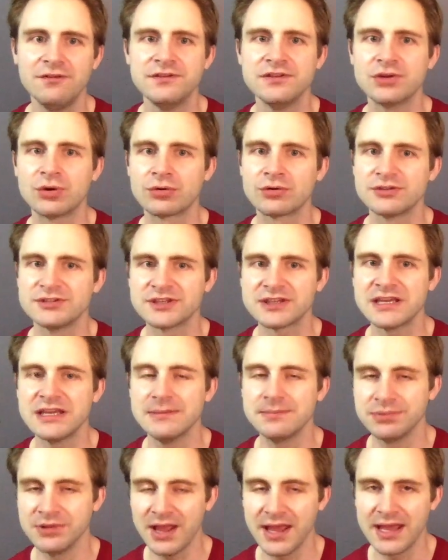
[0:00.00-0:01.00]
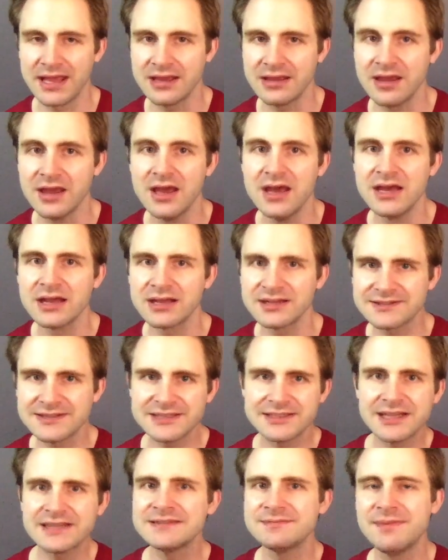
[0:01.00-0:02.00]
in order to keep playing, because that
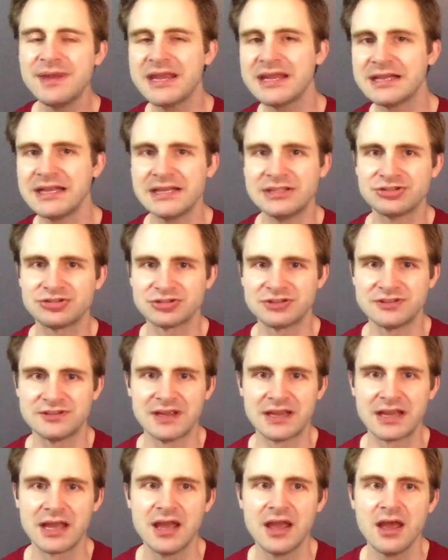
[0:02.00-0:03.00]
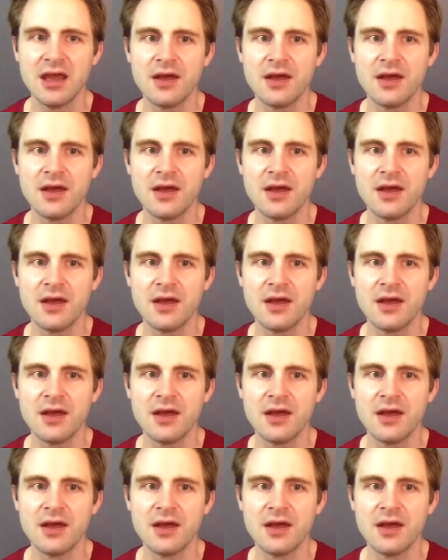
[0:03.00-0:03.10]
does make it interesting.